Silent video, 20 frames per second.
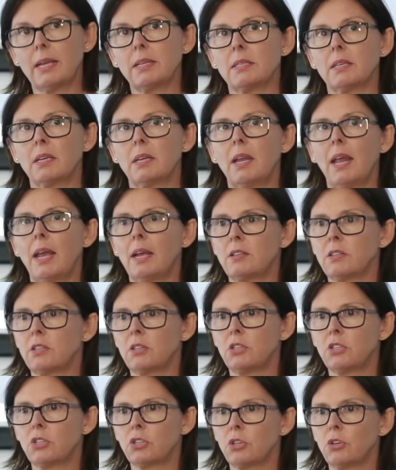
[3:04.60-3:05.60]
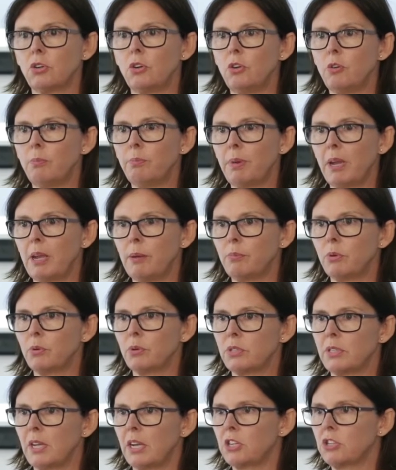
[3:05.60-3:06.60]
as connected to
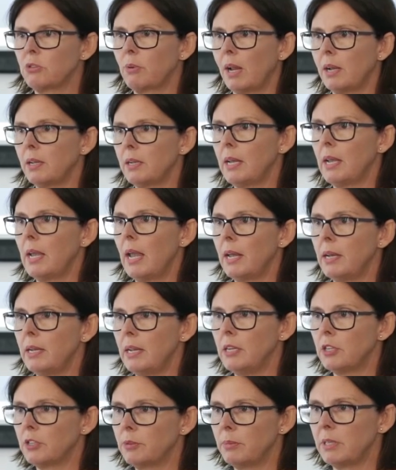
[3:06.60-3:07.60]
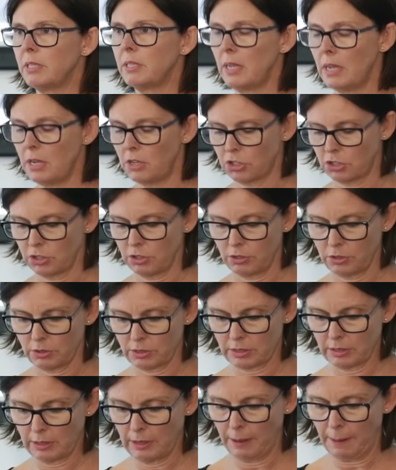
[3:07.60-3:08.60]
people's sexuality and intimacy
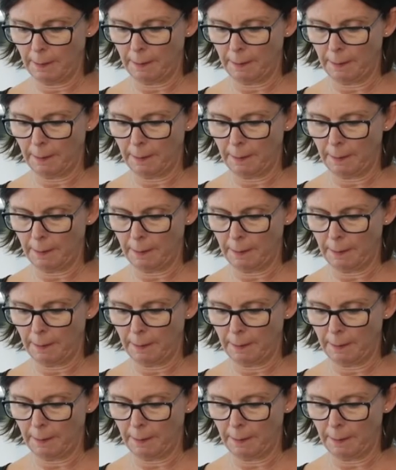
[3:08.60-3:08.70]
issues.